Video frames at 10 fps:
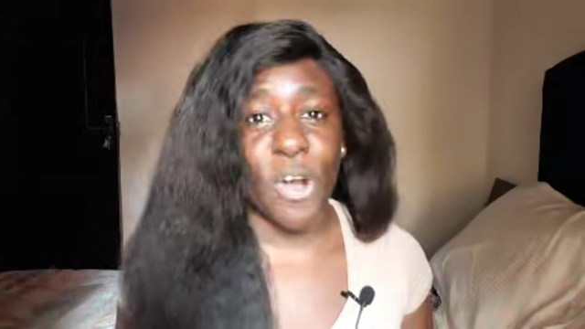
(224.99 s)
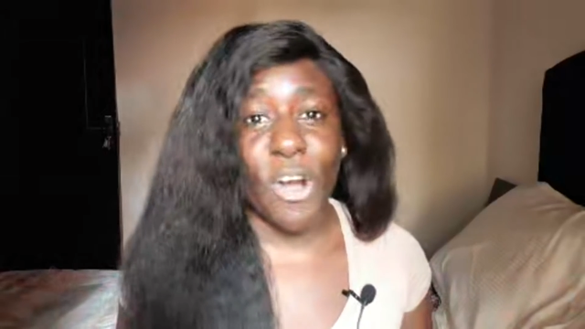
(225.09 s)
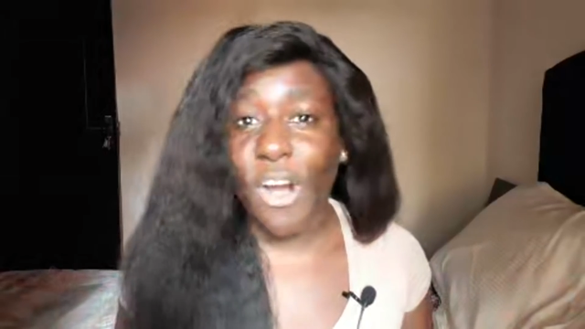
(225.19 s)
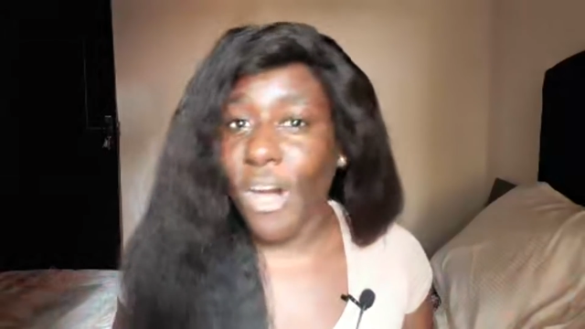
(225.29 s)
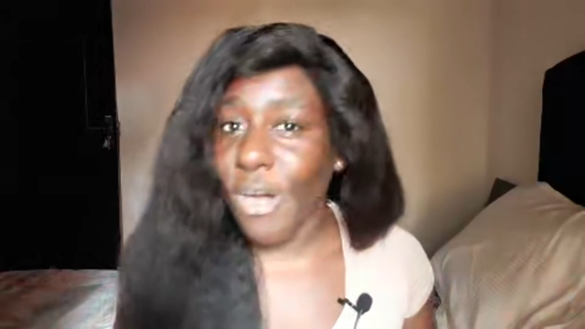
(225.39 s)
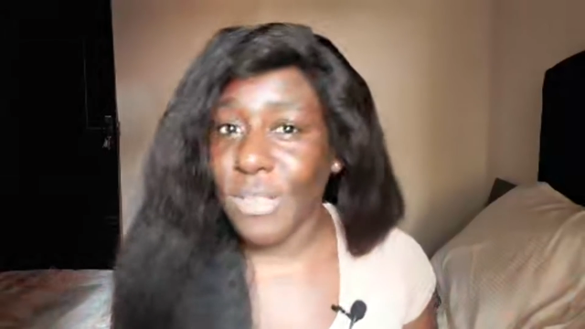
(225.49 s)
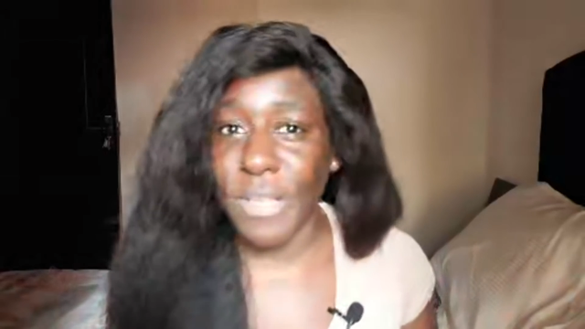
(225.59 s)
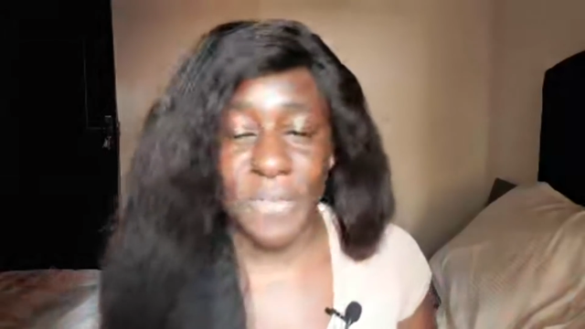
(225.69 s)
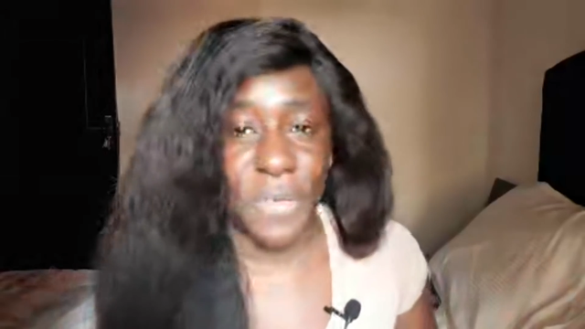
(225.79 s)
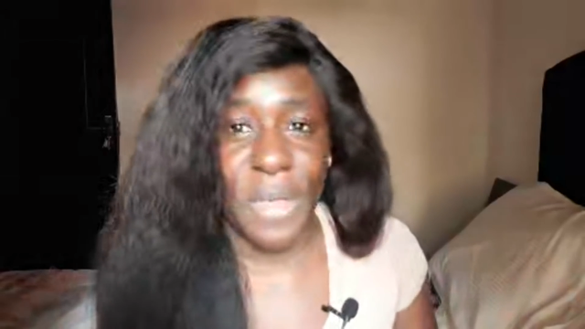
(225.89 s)
For
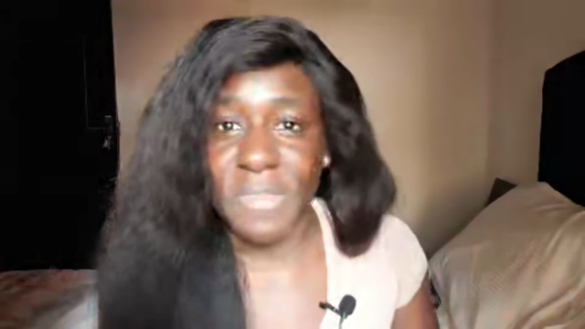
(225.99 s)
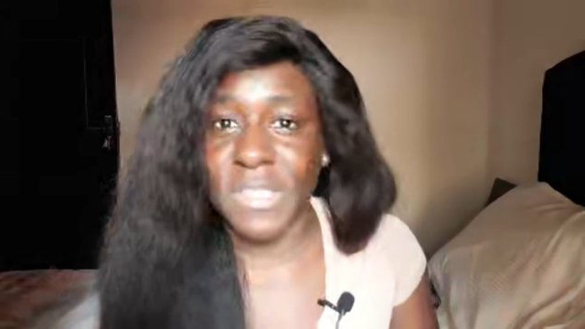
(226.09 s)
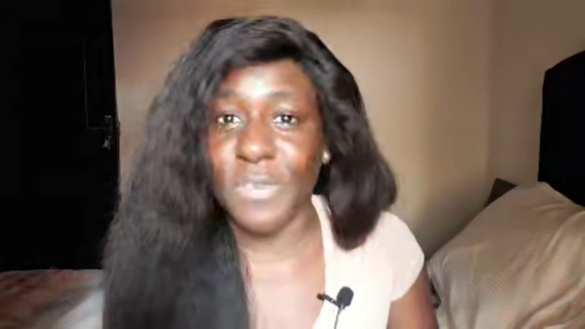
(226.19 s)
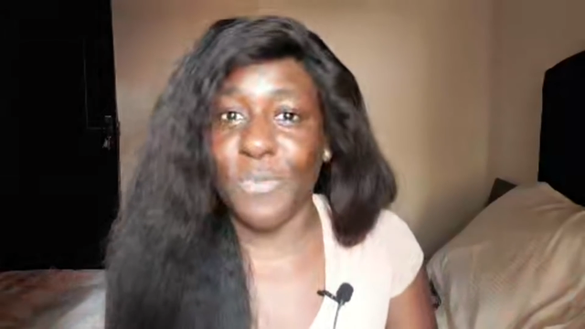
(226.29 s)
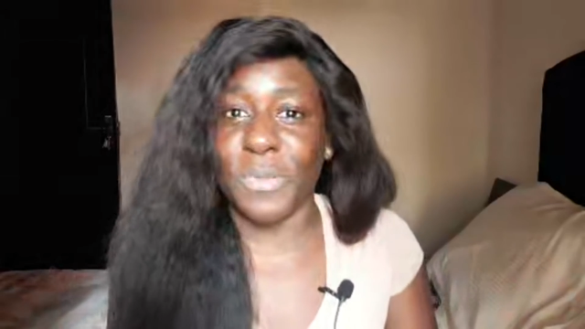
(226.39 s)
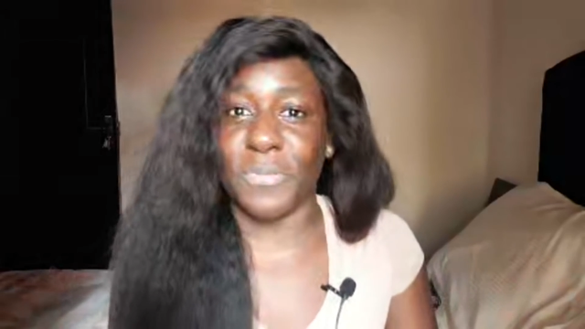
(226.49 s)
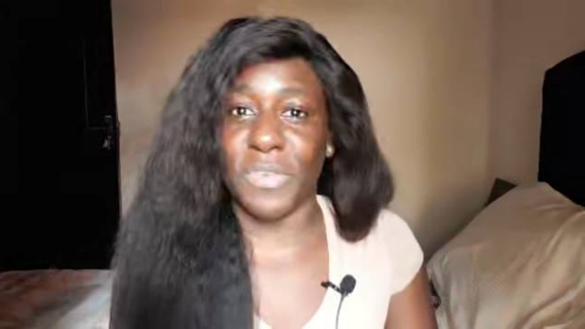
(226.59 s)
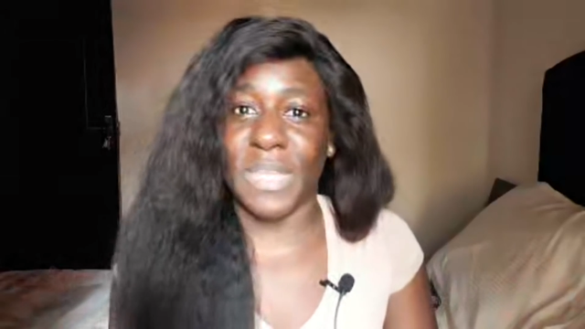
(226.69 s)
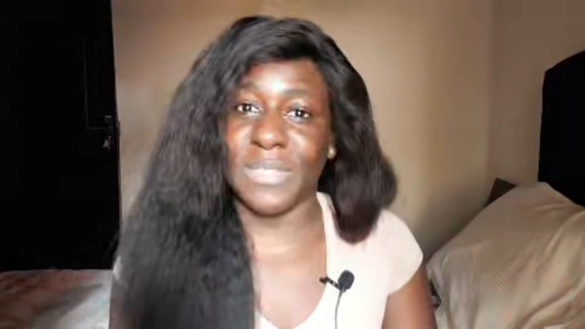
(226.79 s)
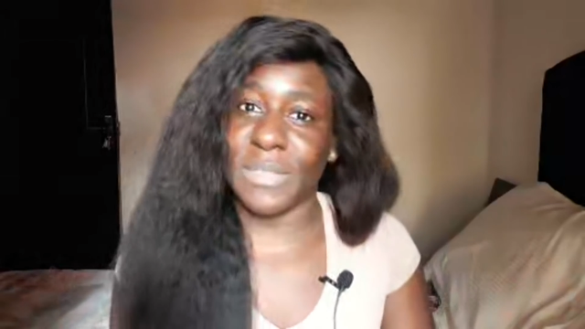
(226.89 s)
all of you, every single one of
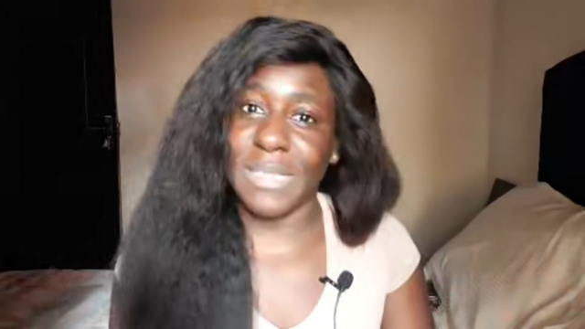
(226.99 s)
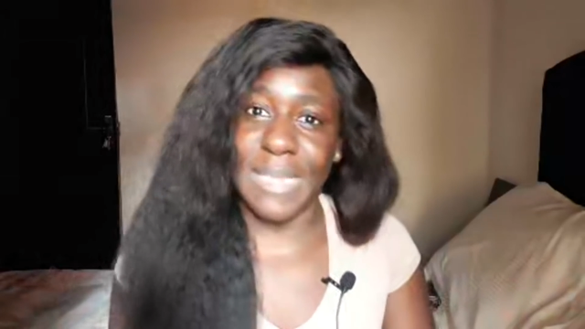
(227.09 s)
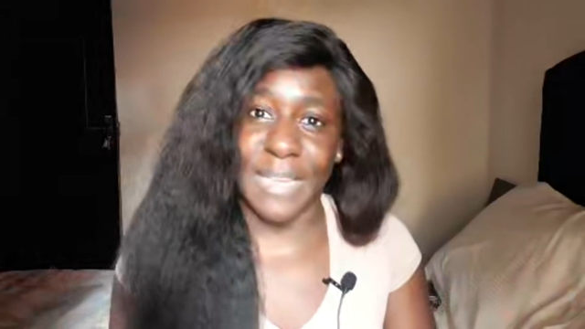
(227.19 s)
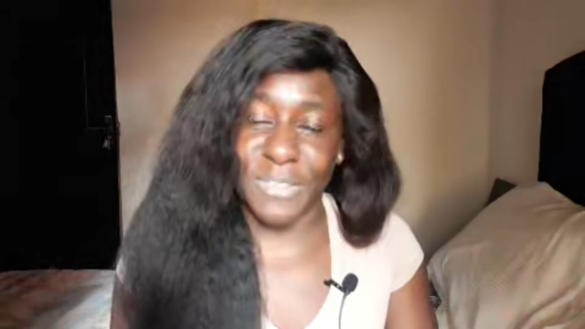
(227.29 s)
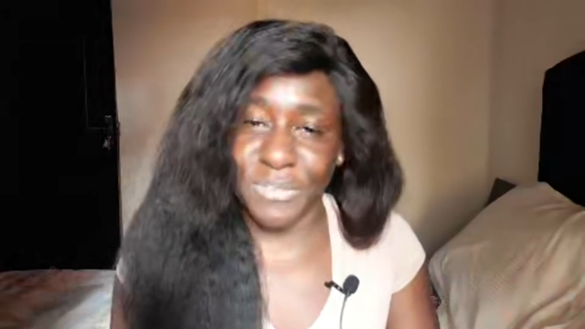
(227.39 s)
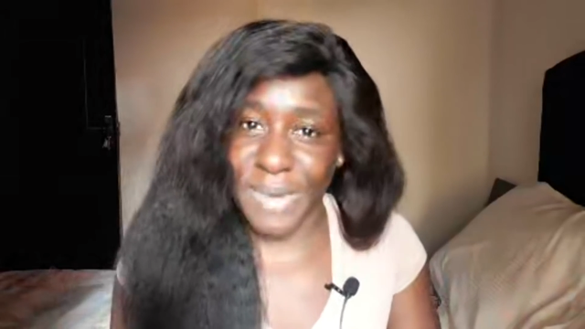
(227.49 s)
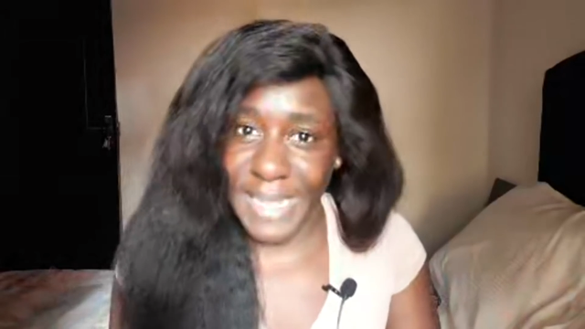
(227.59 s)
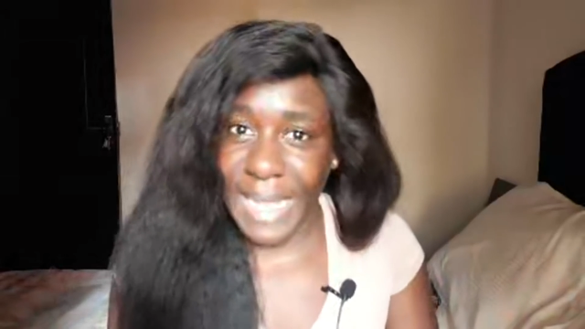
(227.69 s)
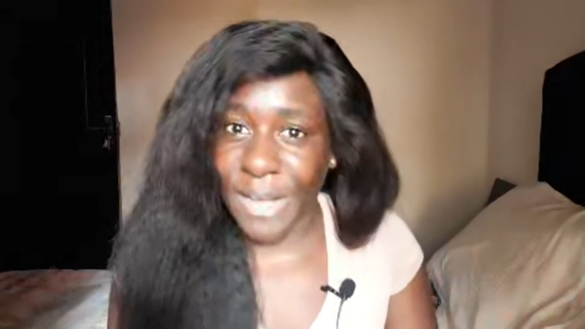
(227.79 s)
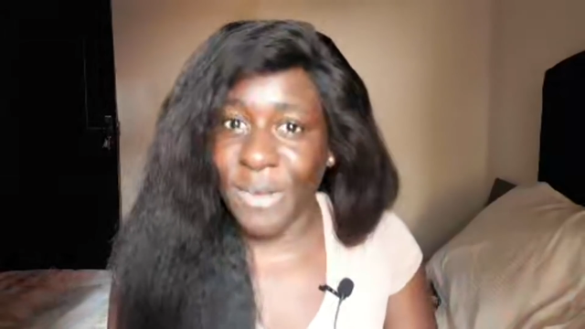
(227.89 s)
you that's on this live stream right
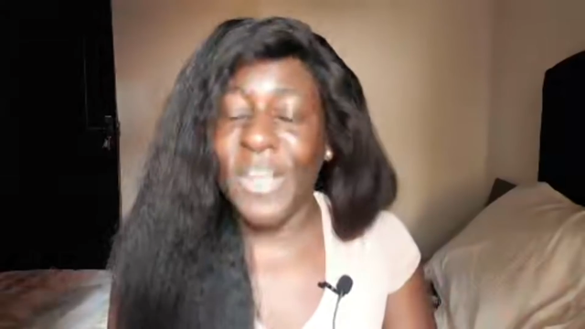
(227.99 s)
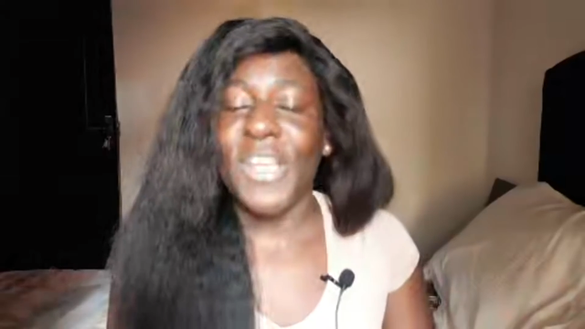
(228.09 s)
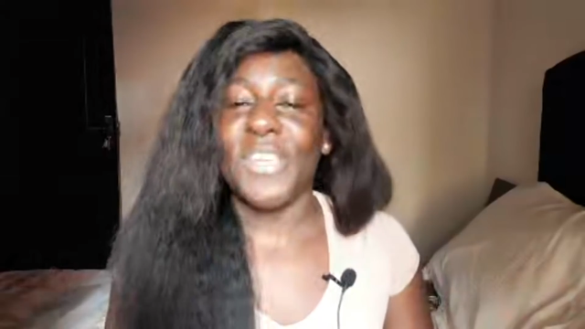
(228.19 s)
now,